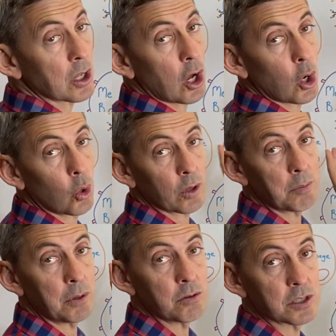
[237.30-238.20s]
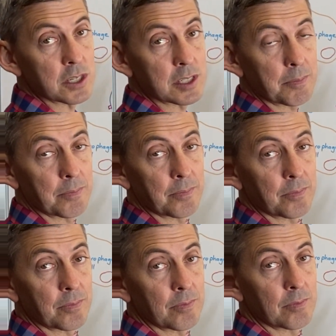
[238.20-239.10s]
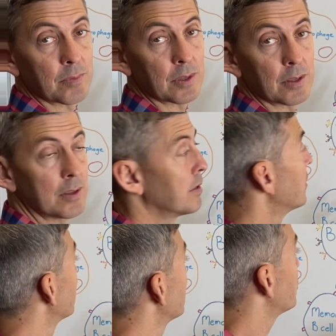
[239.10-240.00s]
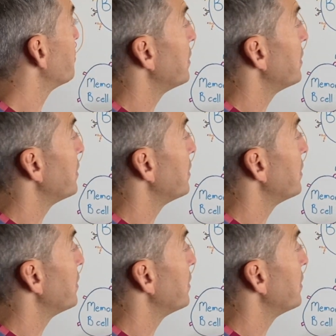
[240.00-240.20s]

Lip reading: the whole immune system to